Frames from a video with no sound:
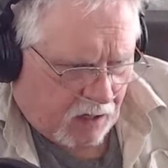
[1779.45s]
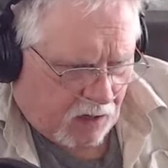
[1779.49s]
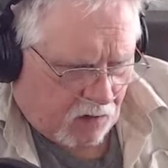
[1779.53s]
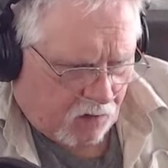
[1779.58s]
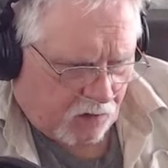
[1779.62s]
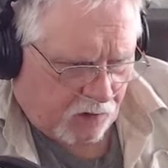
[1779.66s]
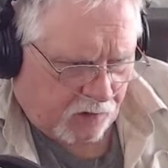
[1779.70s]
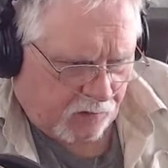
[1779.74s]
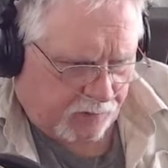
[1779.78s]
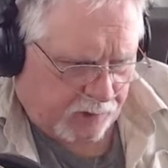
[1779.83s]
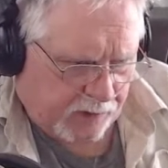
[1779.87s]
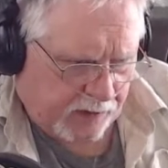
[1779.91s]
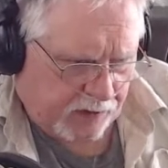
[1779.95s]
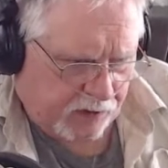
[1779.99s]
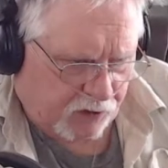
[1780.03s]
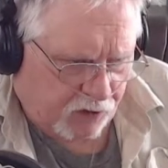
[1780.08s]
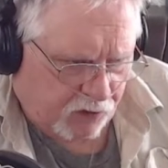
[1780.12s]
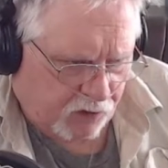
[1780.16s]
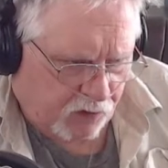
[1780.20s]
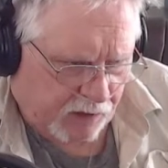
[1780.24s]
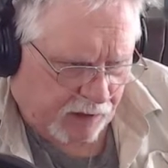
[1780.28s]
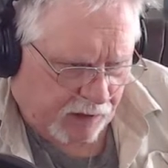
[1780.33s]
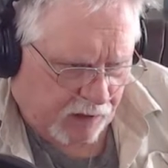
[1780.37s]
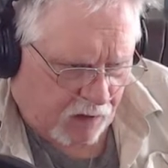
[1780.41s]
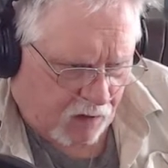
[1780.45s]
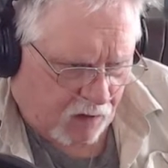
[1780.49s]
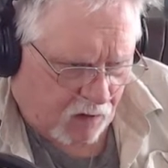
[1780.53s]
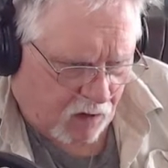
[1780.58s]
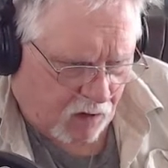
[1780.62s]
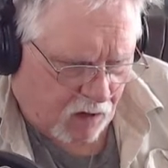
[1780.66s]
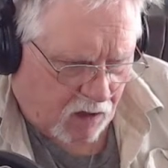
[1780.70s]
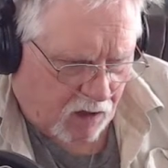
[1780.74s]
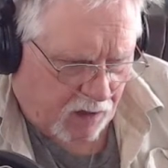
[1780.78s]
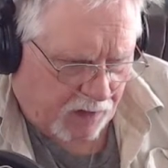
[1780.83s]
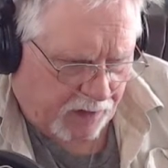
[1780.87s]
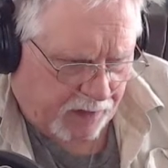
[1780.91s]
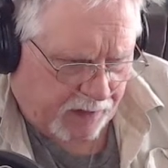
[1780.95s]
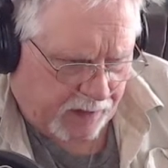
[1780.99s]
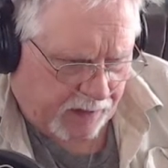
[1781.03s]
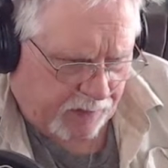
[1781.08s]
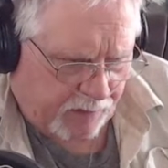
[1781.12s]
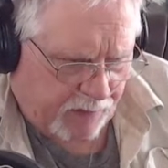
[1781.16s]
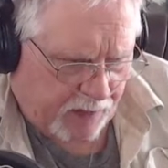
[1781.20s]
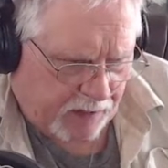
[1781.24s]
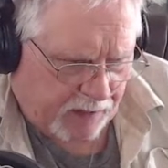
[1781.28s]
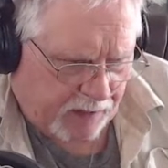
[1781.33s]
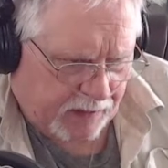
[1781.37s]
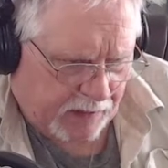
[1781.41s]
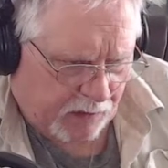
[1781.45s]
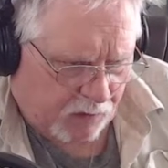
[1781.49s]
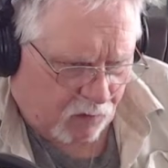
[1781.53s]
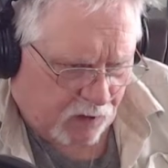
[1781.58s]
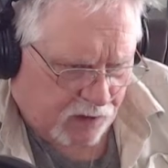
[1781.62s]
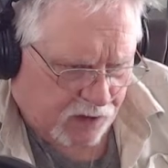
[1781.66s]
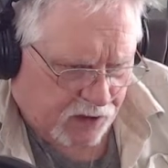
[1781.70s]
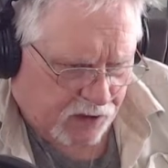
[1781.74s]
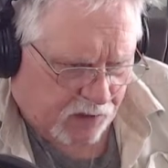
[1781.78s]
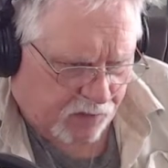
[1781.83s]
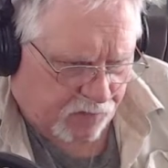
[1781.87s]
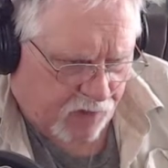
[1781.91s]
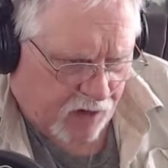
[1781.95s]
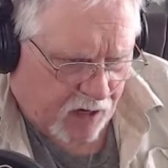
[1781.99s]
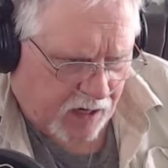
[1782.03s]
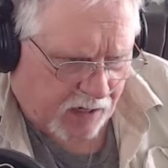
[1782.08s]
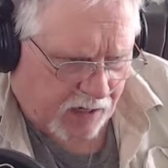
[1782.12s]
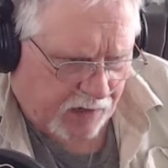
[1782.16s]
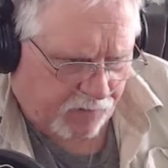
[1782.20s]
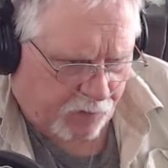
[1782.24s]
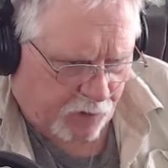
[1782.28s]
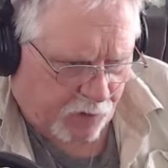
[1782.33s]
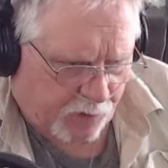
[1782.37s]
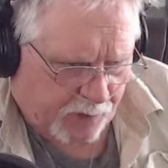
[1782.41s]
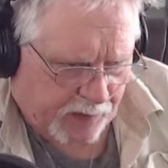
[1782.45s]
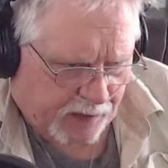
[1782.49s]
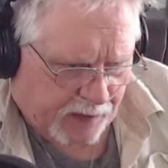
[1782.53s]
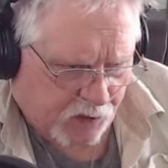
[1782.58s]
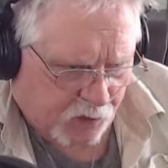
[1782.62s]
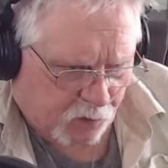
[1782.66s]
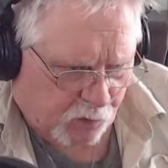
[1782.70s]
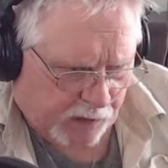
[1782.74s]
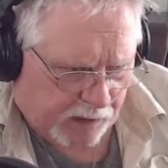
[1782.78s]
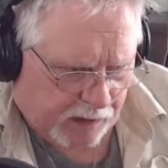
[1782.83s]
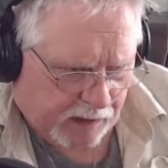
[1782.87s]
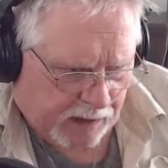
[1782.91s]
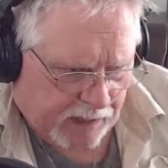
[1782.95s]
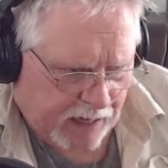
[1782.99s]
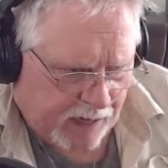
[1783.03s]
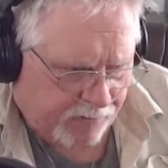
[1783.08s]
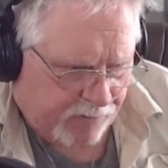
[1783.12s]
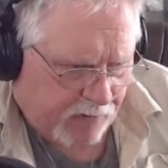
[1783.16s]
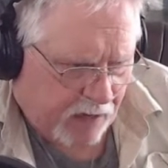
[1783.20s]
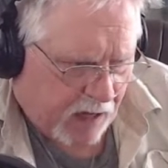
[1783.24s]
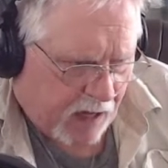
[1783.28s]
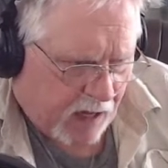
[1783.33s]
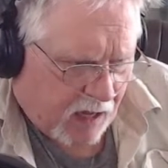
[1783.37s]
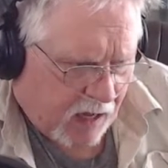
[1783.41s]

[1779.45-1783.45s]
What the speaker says: we've been doing on the Monday, Wednesday, Friday for the past week and a half.